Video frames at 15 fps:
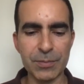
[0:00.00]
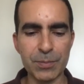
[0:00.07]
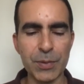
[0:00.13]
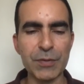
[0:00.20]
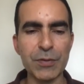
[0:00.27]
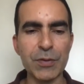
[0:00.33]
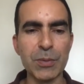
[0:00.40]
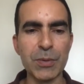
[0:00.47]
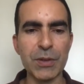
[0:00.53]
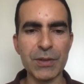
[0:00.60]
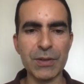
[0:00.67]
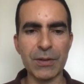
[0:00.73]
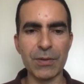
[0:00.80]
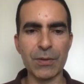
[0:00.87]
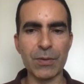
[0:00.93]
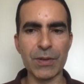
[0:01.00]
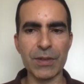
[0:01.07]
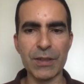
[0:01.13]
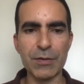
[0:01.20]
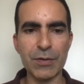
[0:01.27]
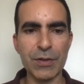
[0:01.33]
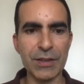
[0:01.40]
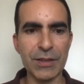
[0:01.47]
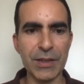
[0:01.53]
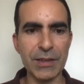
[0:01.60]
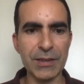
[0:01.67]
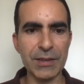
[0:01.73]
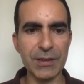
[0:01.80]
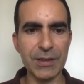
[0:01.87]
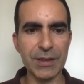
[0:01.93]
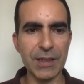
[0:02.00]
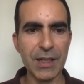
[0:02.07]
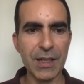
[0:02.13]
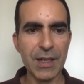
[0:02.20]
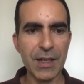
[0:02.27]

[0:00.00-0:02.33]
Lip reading: performance on those different criteria.